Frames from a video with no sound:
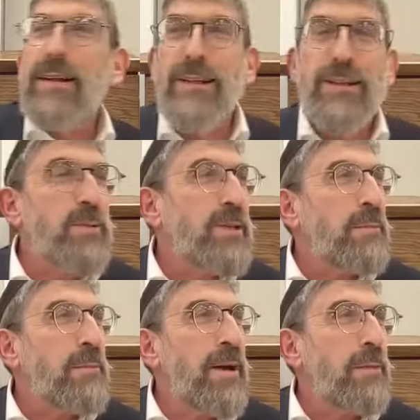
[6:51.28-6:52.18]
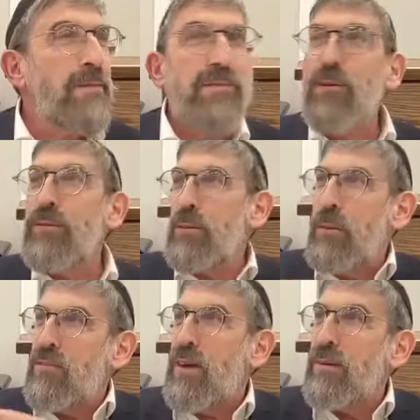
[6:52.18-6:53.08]
I just wish I had my phone. Do me
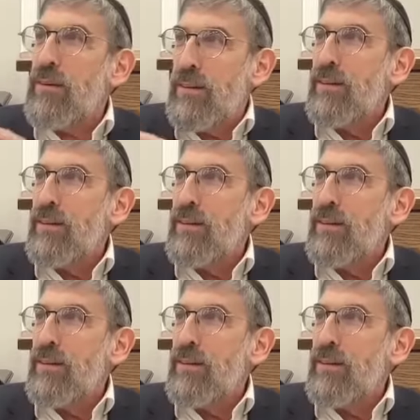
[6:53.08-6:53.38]
a favor.